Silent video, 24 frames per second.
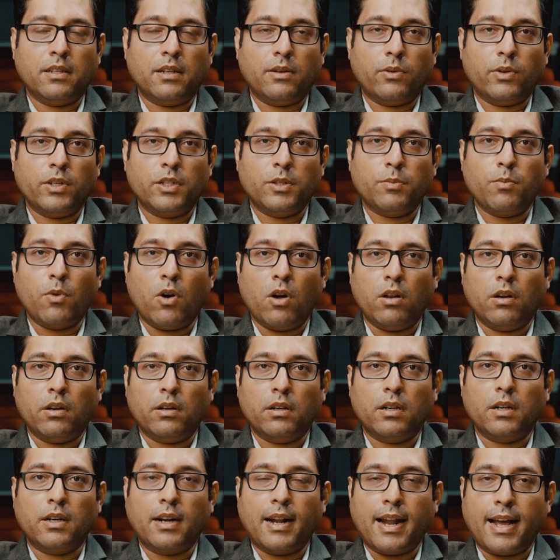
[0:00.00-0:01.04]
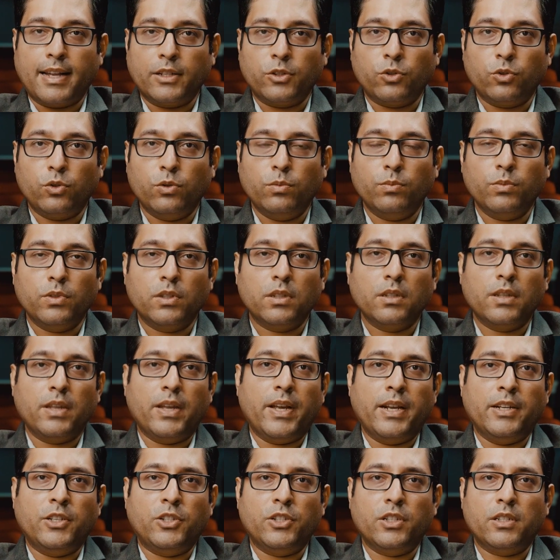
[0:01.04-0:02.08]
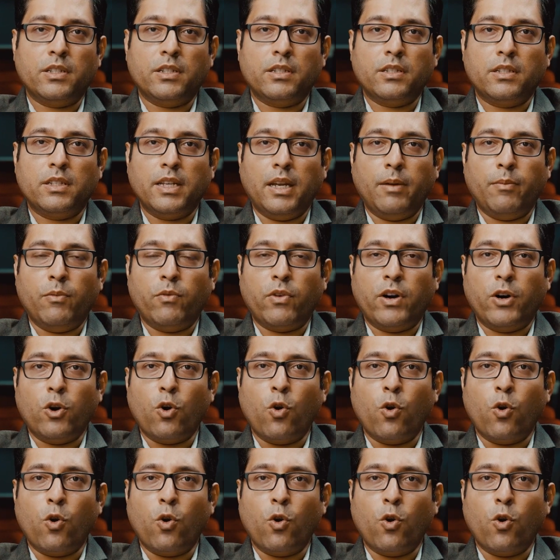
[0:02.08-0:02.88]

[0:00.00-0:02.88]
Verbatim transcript: that are smaller classrooms, it just seemed very